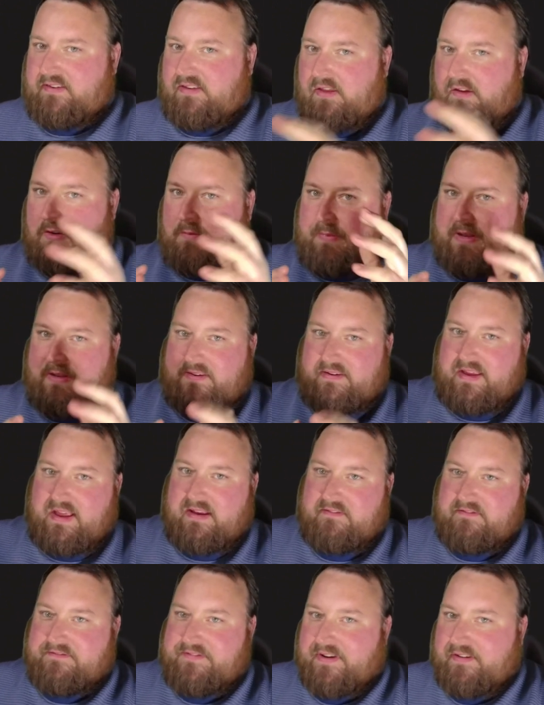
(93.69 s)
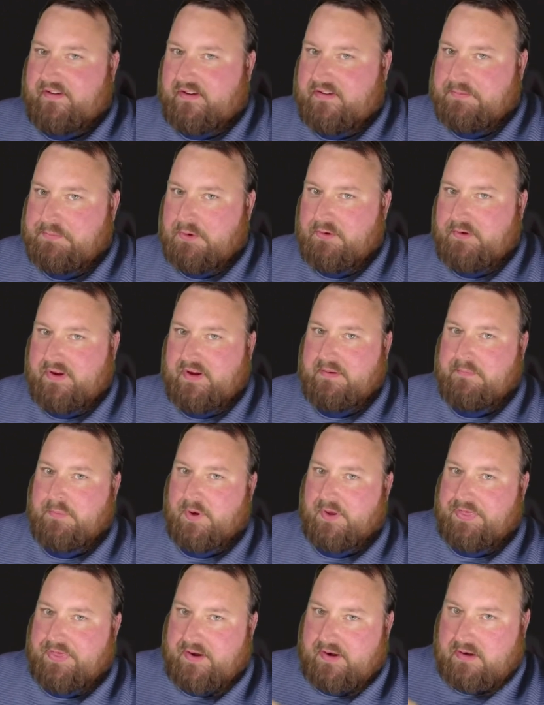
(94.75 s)
a little bit to get very spooky,
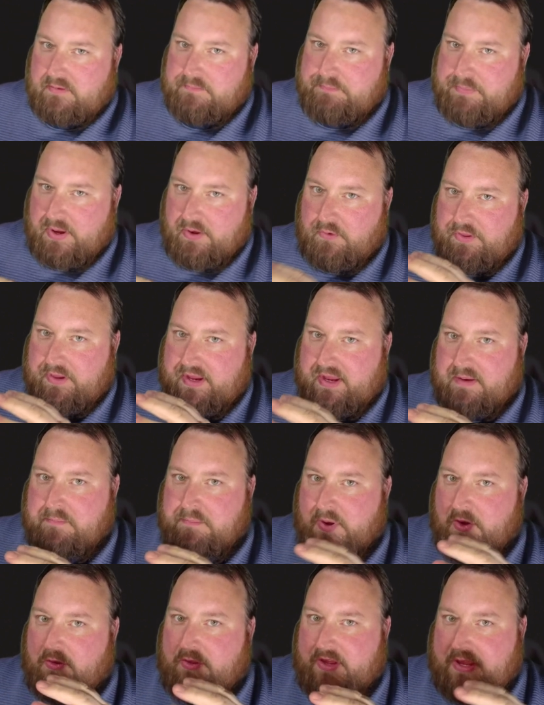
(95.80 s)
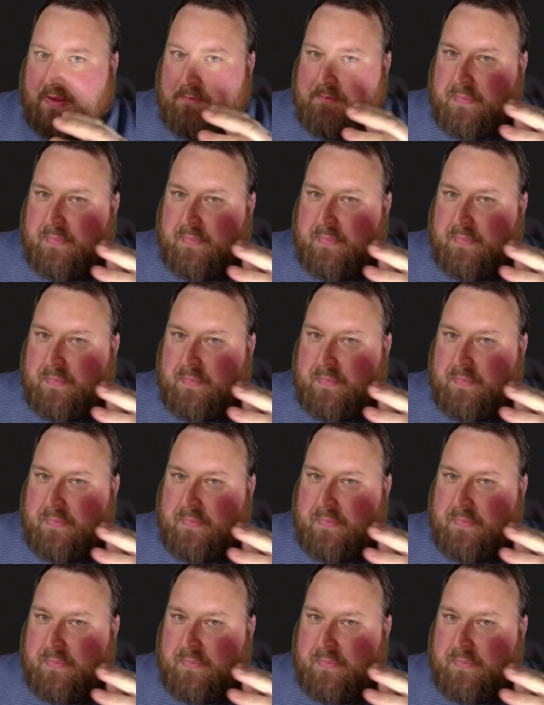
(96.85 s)
but they're building and building and